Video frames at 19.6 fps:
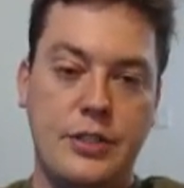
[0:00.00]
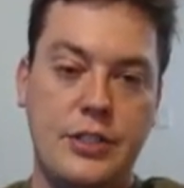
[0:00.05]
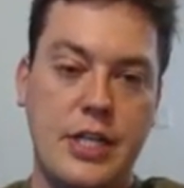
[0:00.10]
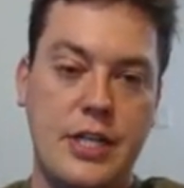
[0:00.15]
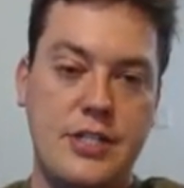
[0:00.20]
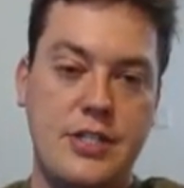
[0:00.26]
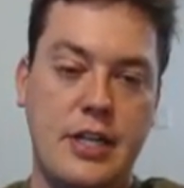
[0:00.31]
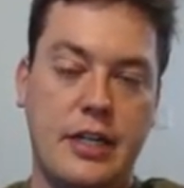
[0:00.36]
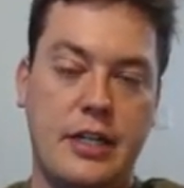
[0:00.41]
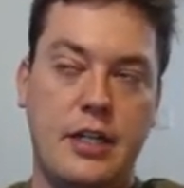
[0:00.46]

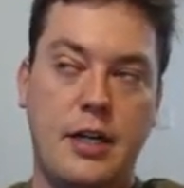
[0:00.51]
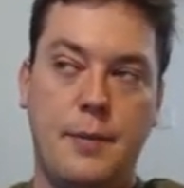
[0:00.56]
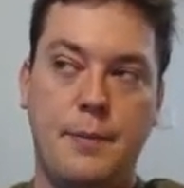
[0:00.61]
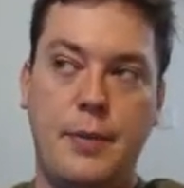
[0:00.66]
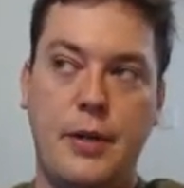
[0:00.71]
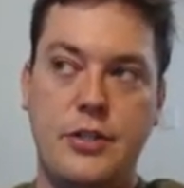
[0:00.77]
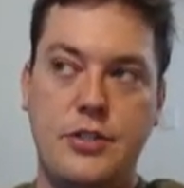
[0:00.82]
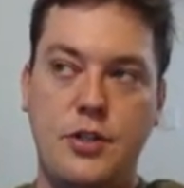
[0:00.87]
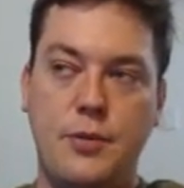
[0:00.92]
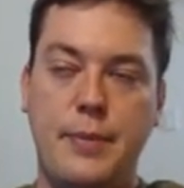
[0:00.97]
chess.com
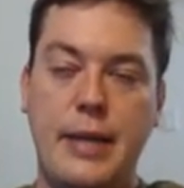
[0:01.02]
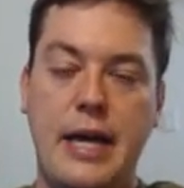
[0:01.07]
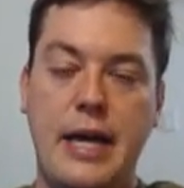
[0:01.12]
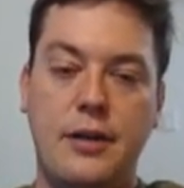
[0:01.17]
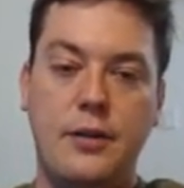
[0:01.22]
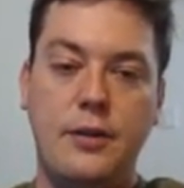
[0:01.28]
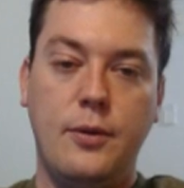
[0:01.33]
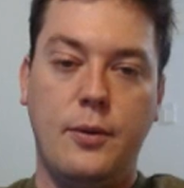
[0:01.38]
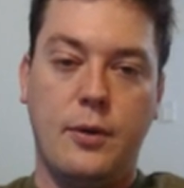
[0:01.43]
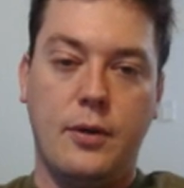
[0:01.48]
Puzzle
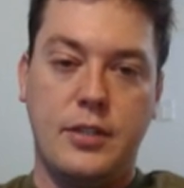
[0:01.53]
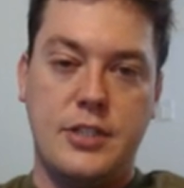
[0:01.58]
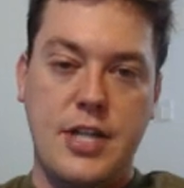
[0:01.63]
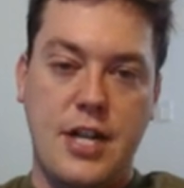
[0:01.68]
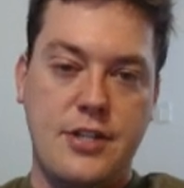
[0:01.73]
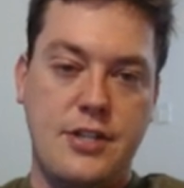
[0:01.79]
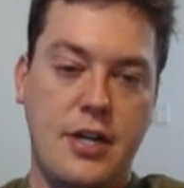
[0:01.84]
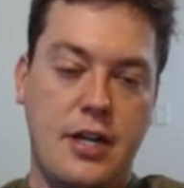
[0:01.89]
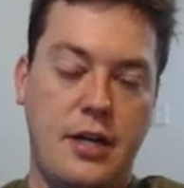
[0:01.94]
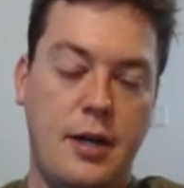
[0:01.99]
Battle or
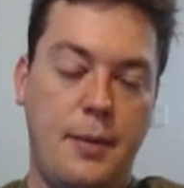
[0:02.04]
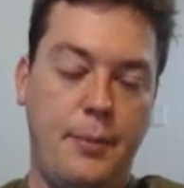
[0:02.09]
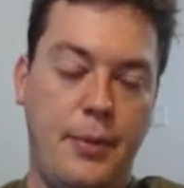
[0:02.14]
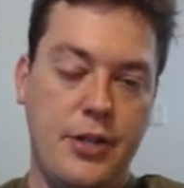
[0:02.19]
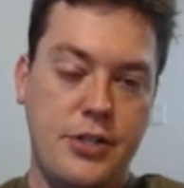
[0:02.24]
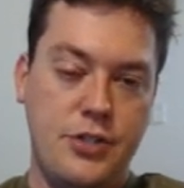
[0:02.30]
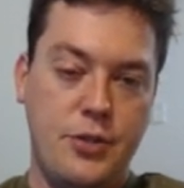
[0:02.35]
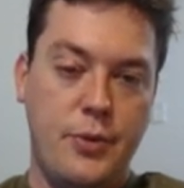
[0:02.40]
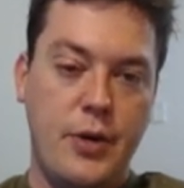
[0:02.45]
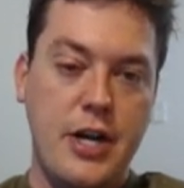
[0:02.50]
chess.com
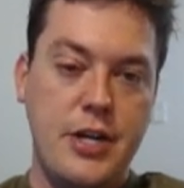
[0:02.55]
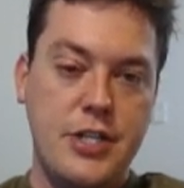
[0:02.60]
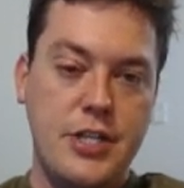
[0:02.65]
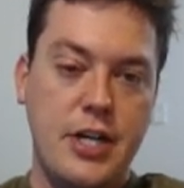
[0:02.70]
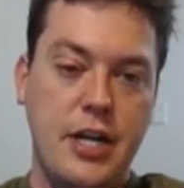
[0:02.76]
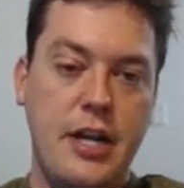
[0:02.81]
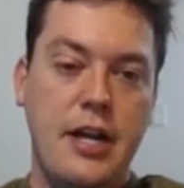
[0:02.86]
Puzzle Rush,